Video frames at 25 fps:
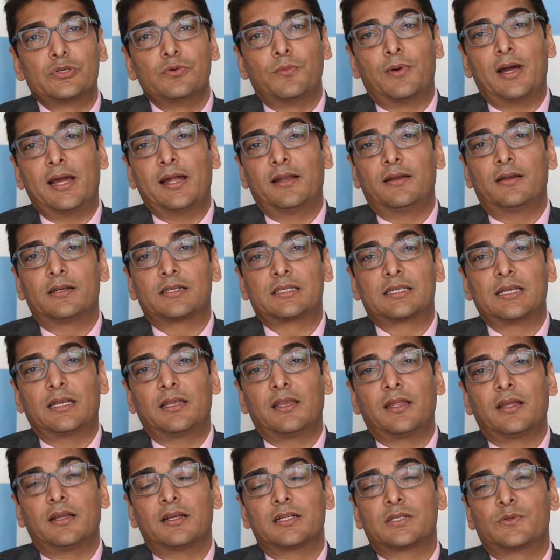to my
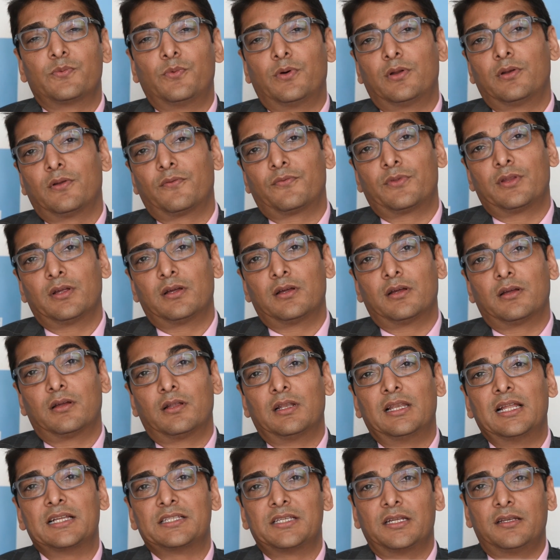understanding, is one of the
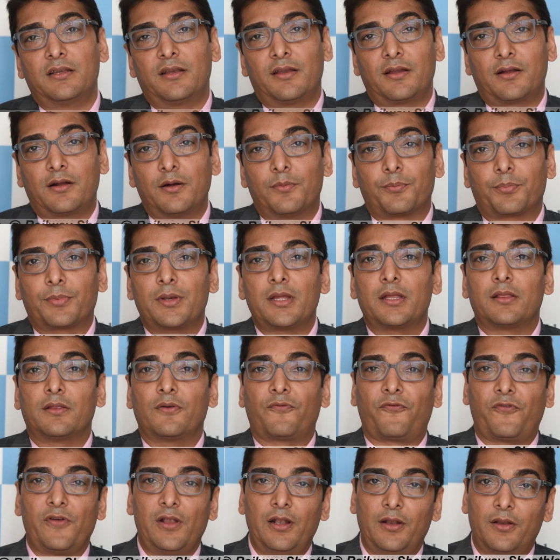legendary company in
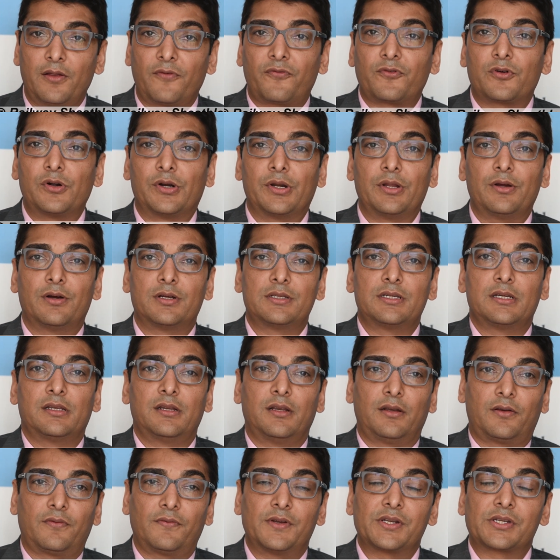the field of cardiology
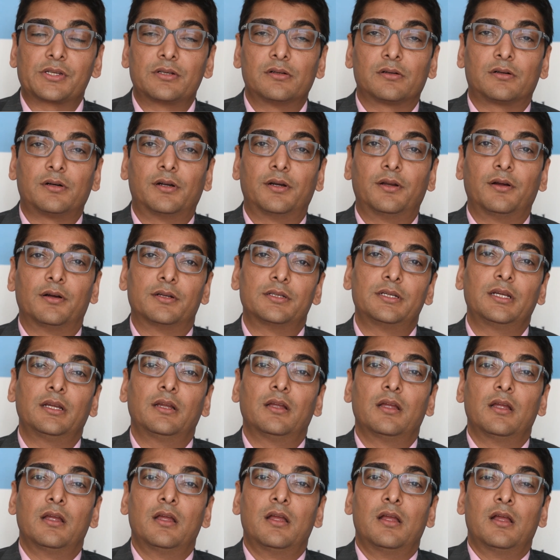and interventional cardiology.
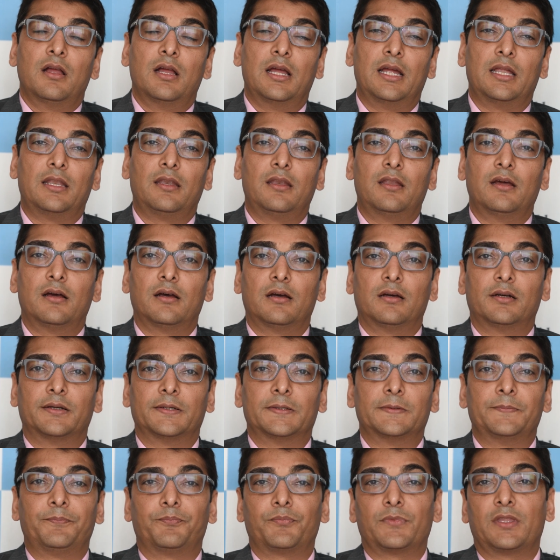And
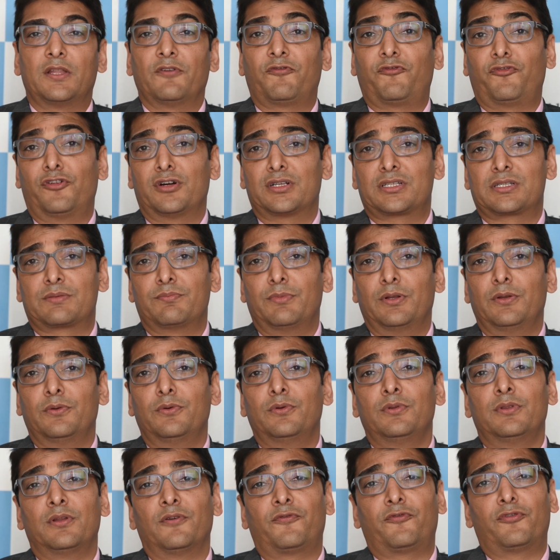the first
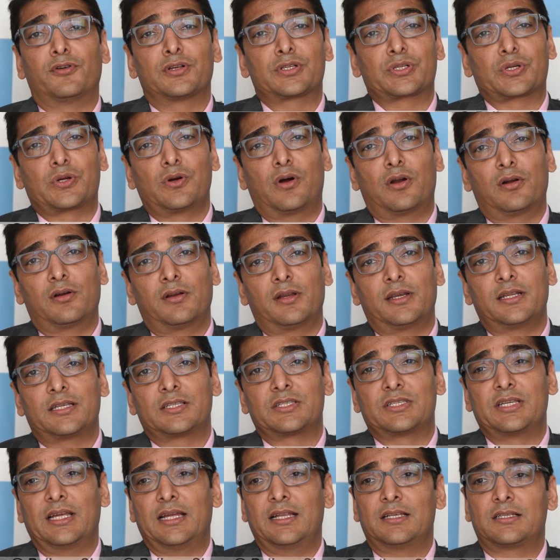balloon, the first coronary
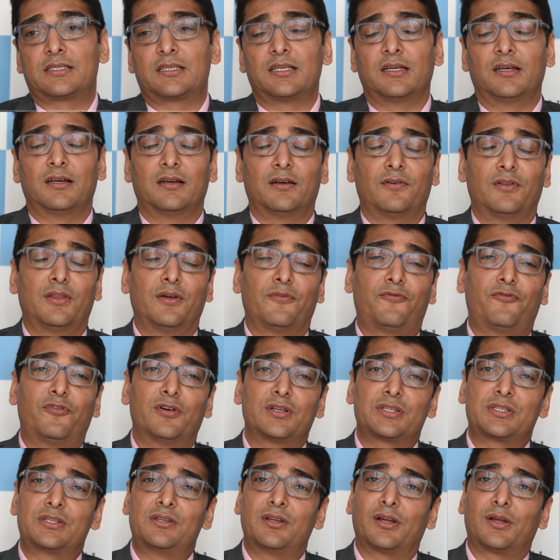stent, the
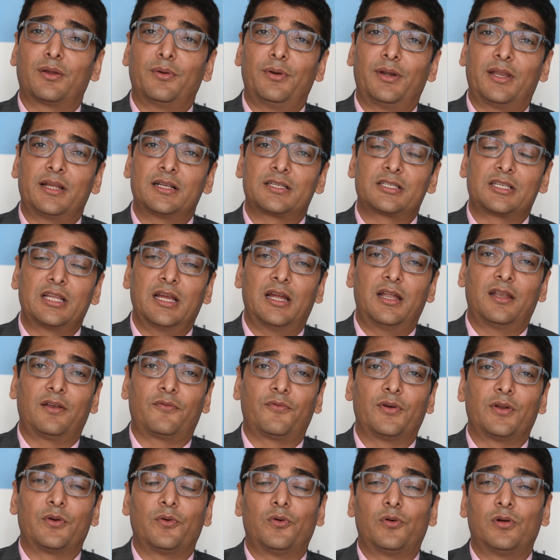first drug-eluting stent
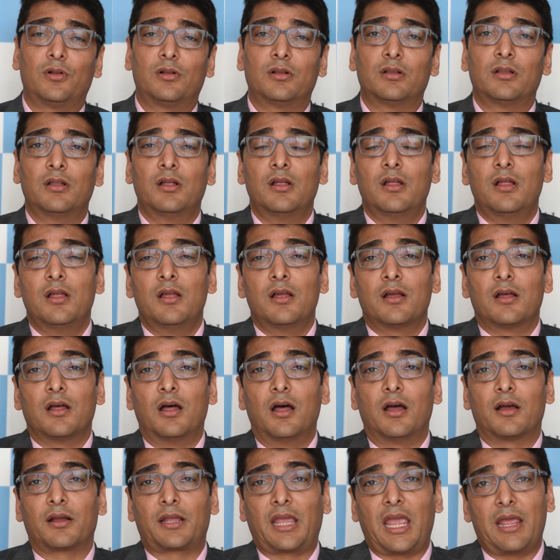were all
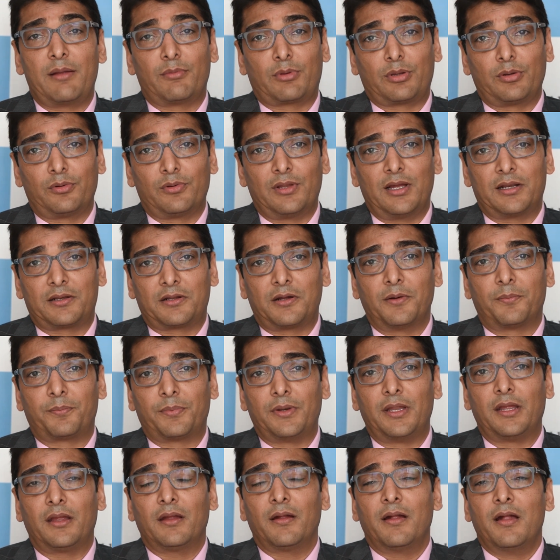came through that
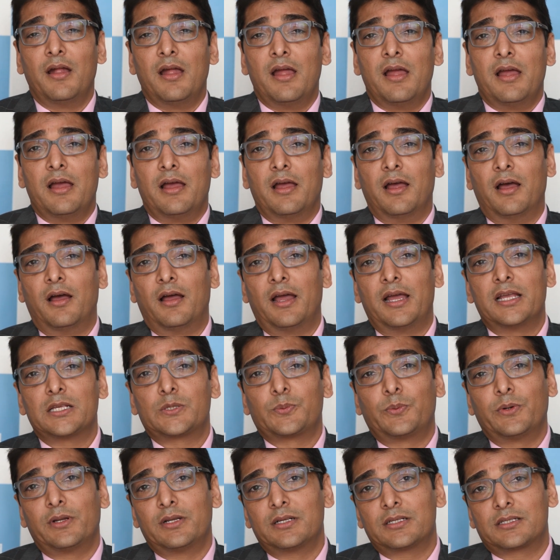company.
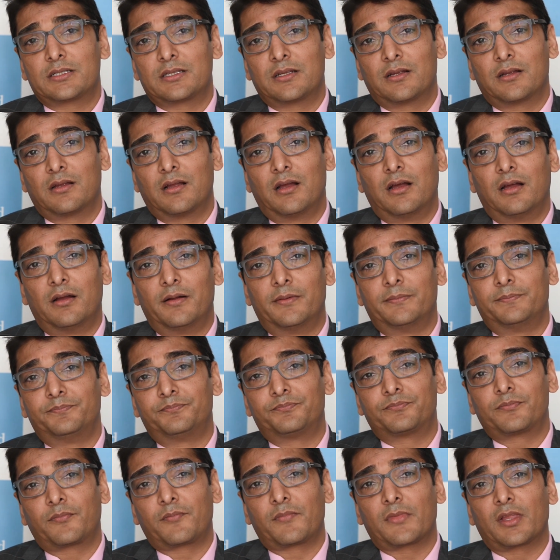As far as
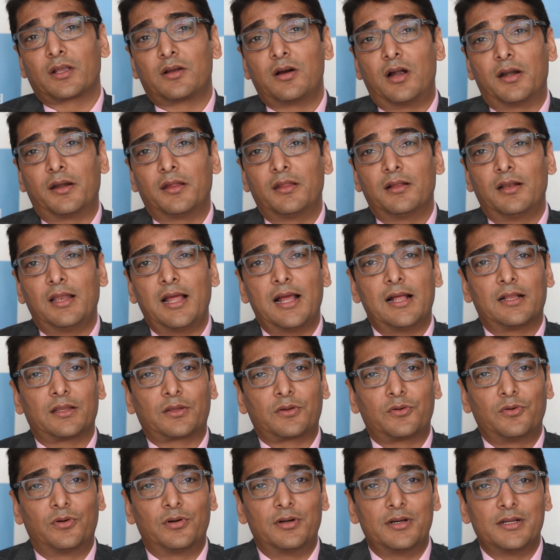Cardinal
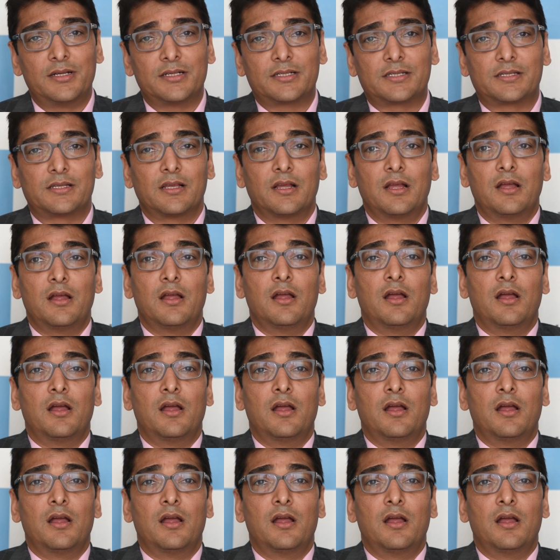Health Cordis